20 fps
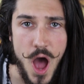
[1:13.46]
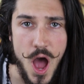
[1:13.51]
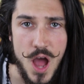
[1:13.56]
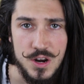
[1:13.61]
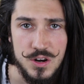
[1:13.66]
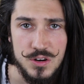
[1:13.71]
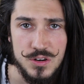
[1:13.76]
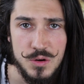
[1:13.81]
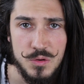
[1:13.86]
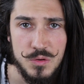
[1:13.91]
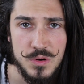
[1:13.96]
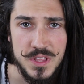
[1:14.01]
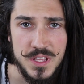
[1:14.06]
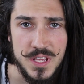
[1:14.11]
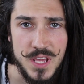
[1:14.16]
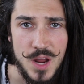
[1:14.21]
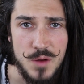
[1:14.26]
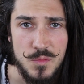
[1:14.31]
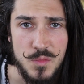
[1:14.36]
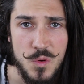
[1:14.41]
I don't know where the
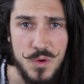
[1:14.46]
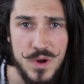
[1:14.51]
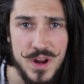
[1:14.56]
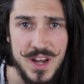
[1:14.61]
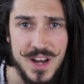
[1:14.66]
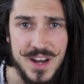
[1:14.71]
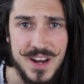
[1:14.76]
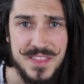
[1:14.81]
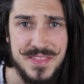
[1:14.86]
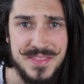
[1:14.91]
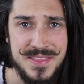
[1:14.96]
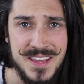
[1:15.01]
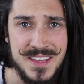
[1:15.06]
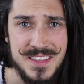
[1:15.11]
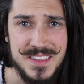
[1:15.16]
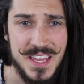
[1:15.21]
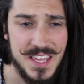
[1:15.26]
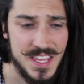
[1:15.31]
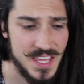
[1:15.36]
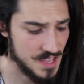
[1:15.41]
camera went, and I
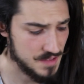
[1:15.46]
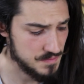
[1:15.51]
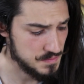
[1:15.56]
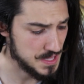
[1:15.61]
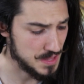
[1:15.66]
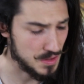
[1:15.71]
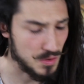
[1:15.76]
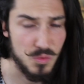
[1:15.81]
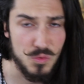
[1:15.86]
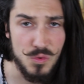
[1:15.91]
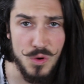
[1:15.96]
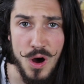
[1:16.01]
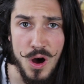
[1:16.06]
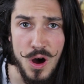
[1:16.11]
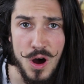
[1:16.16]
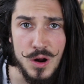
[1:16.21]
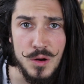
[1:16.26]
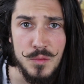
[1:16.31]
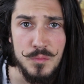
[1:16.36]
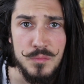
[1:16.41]
think they gave me the
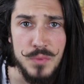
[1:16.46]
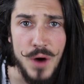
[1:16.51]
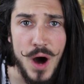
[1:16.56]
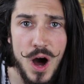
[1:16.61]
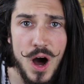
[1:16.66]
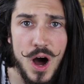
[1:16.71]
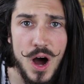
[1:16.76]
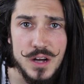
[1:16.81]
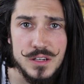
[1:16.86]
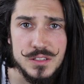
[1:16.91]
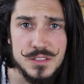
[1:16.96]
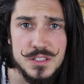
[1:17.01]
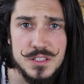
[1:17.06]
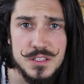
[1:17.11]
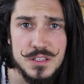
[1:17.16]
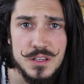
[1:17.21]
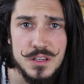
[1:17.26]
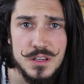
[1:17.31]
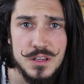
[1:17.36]
wrong box.